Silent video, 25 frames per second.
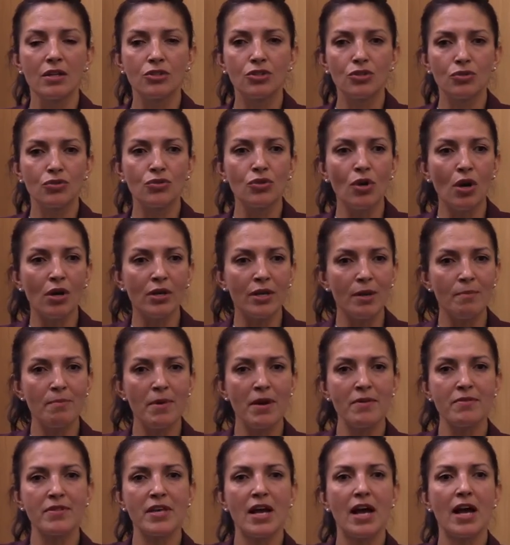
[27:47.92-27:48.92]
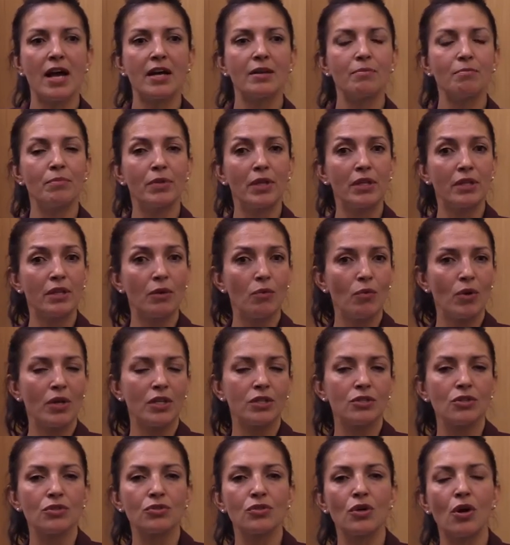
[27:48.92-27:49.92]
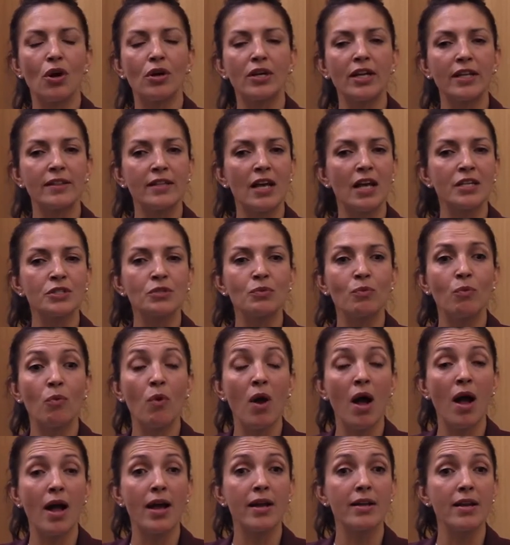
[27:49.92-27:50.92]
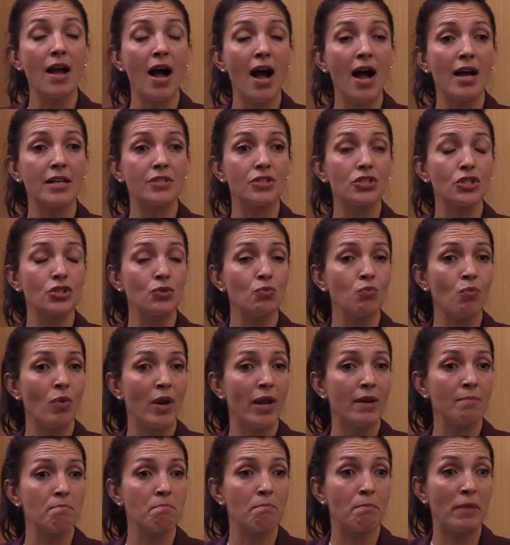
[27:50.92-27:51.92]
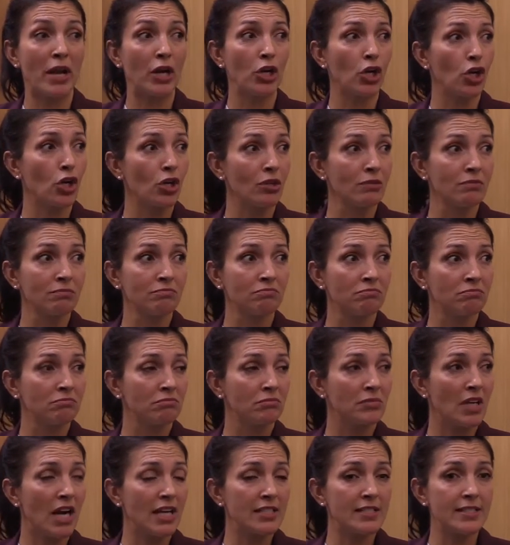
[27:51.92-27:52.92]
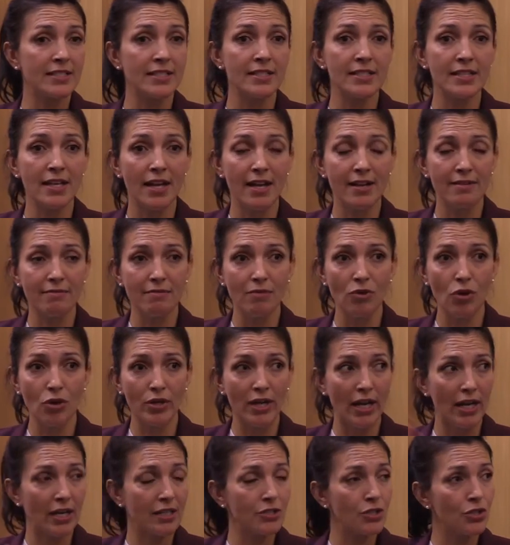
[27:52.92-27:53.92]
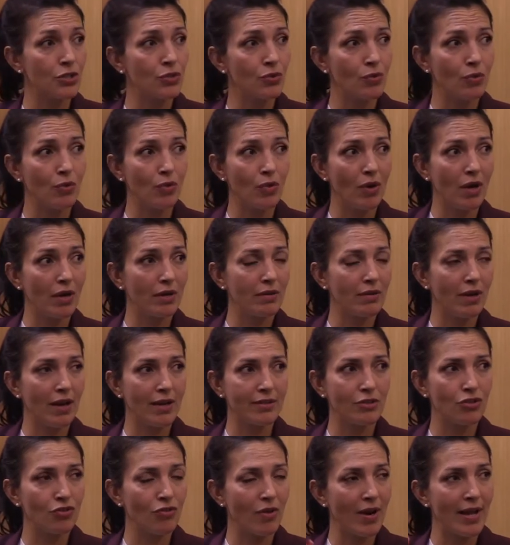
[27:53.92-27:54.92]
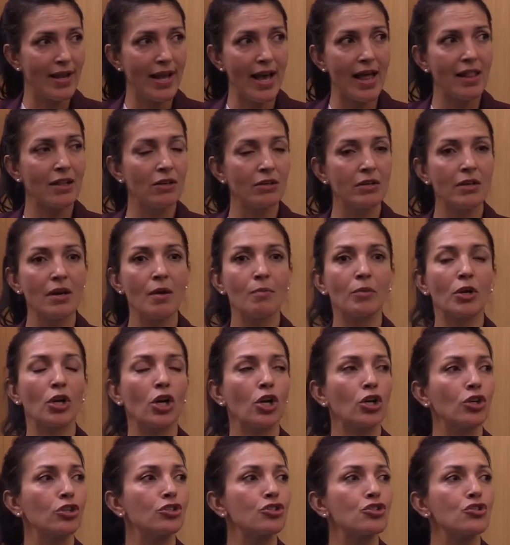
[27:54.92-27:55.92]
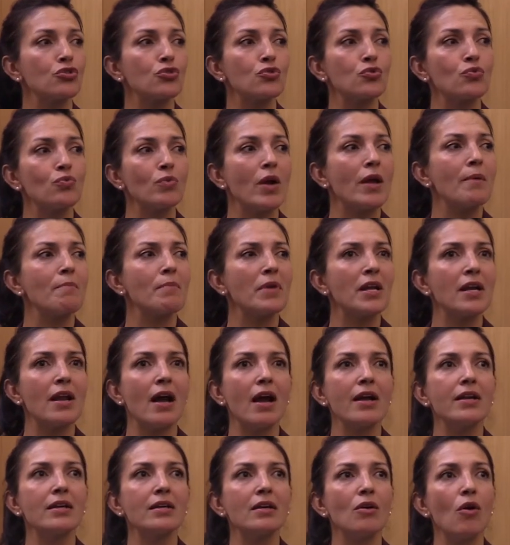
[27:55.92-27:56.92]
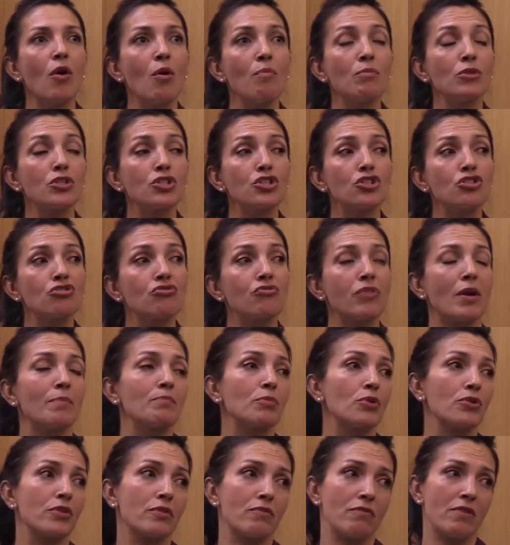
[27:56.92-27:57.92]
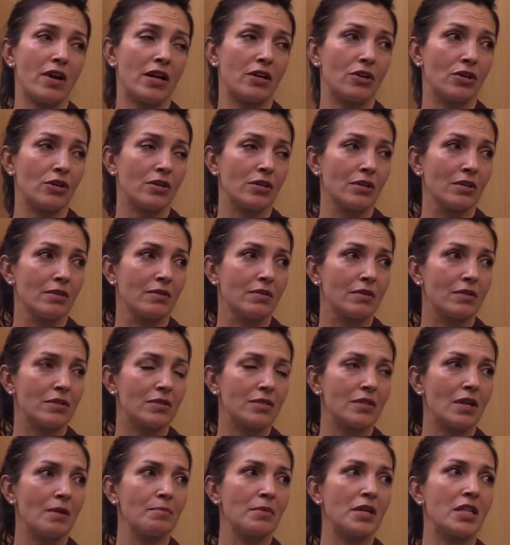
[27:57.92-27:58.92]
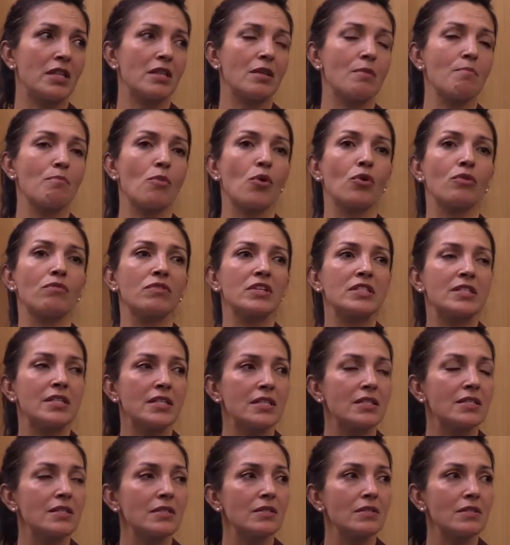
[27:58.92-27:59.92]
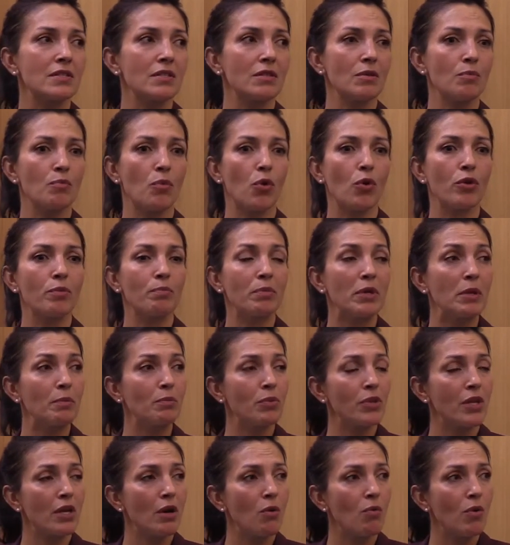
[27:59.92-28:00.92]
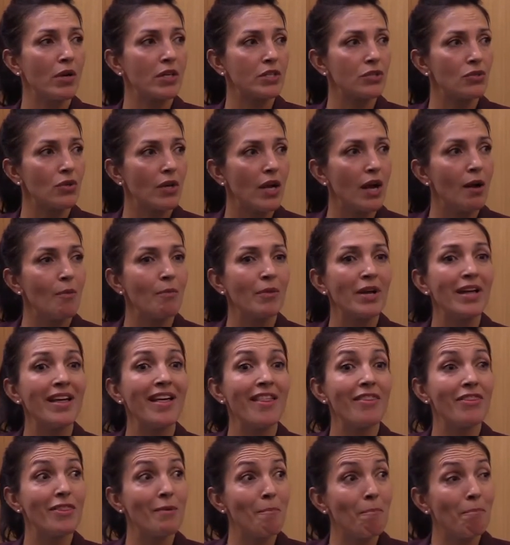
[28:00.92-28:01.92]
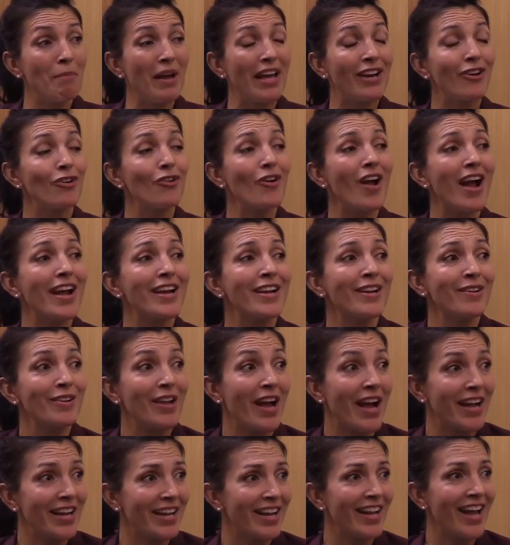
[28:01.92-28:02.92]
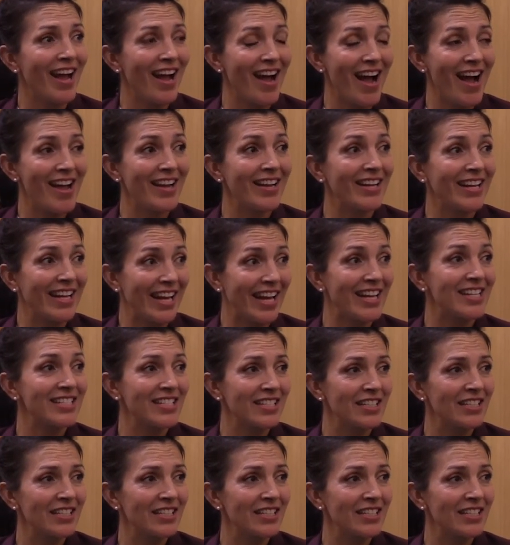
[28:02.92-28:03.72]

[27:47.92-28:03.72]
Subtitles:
to talk about that, that they wanted to talk, and that's why I just went bigger. I just said, okay, let's do a triathlon, I'm gonna learn to swim, and I almost tripled the record. Because I mean, the more resistance and the more people that I wanted to help, the better I get.